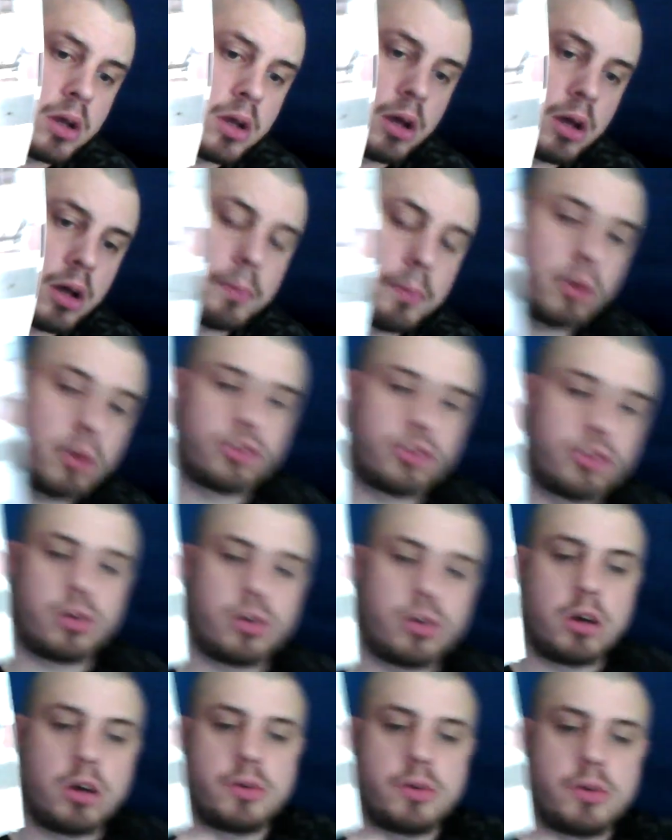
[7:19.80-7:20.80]
a
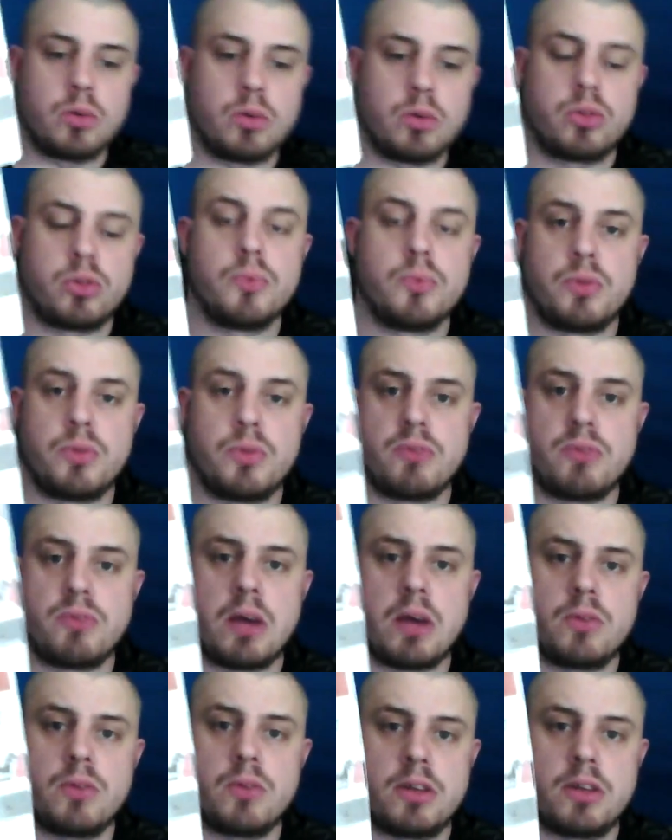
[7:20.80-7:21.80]
polystyrene or something
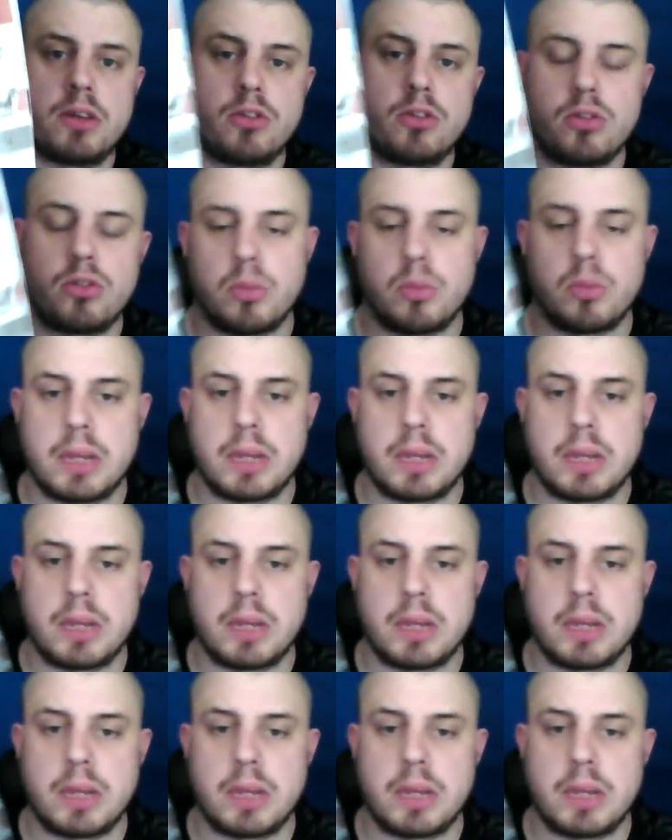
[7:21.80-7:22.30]
around it to stop